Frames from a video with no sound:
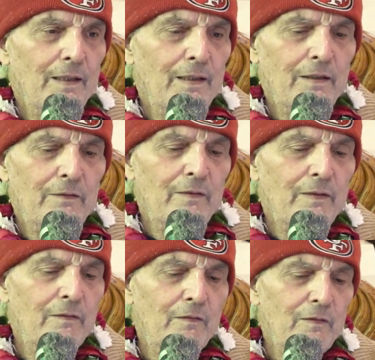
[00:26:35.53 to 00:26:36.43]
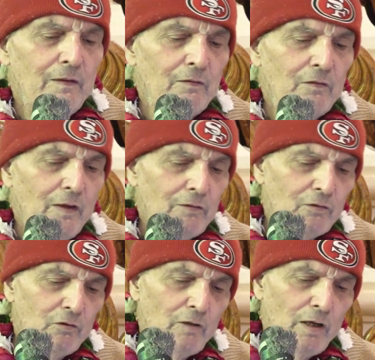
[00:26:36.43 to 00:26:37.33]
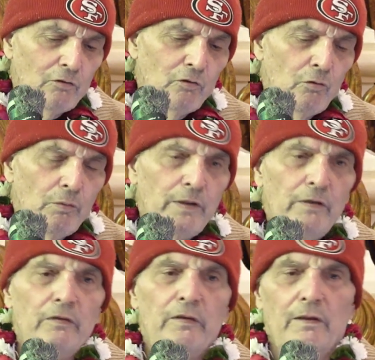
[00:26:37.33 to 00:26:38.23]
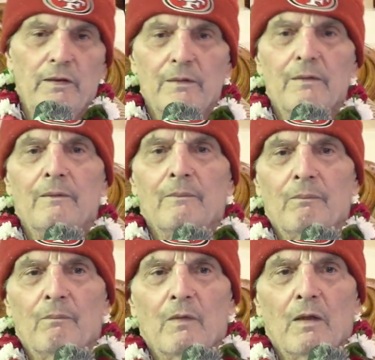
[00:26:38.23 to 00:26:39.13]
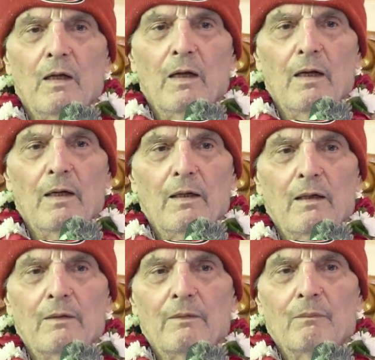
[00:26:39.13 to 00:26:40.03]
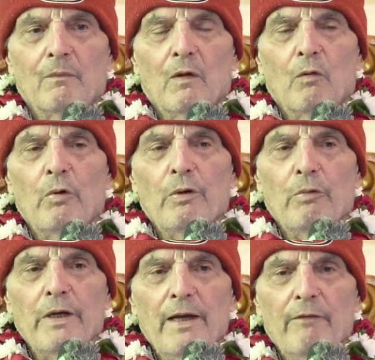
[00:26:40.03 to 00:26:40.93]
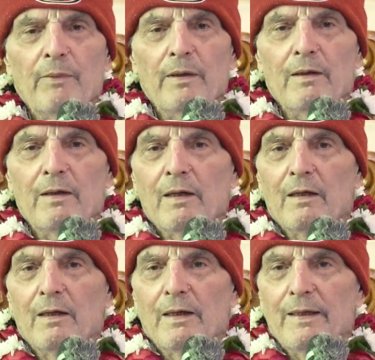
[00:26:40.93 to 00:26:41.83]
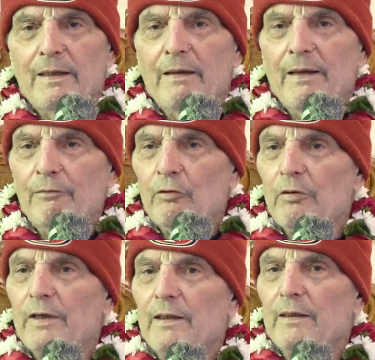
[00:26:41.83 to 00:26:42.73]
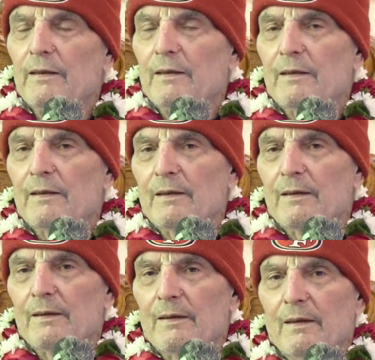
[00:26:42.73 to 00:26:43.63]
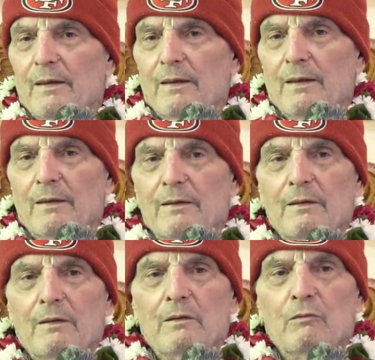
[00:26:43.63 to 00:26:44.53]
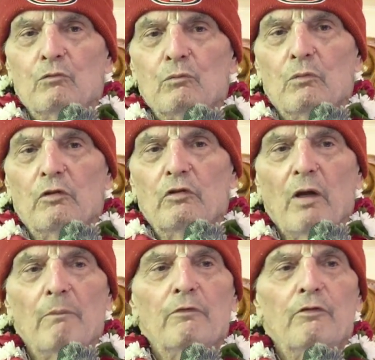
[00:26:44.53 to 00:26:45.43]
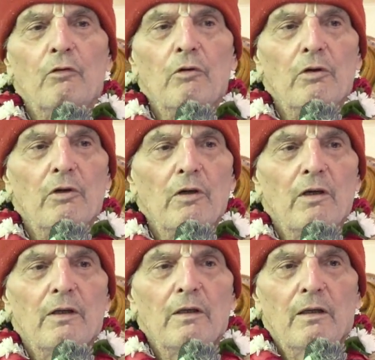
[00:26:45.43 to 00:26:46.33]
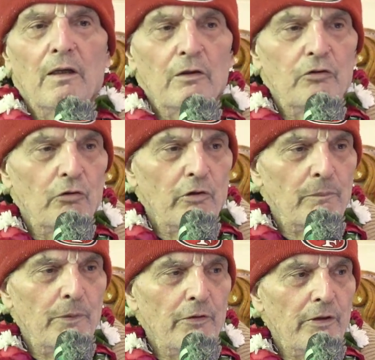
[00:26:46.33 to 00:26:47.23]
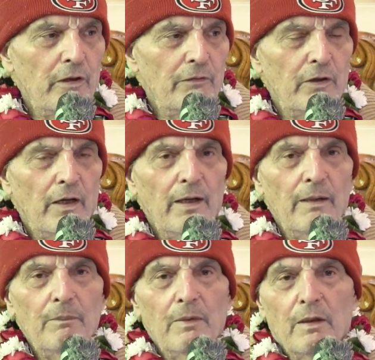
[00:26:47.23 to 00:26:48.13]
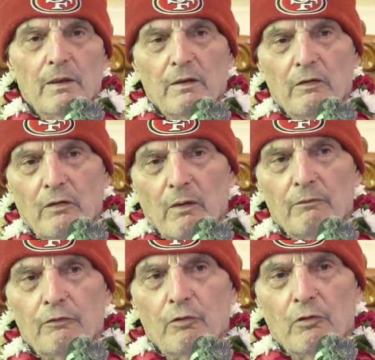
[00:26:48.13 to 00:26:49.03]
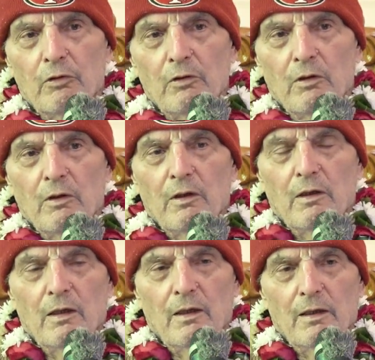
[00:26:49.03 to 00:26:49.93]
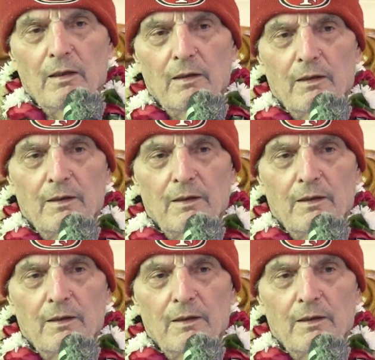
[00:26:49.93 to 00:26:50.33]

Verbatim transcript: It, it's, it's not, not so easy. Uh, we, we have been endeavoring, uh, some for a short period of time, some for uh,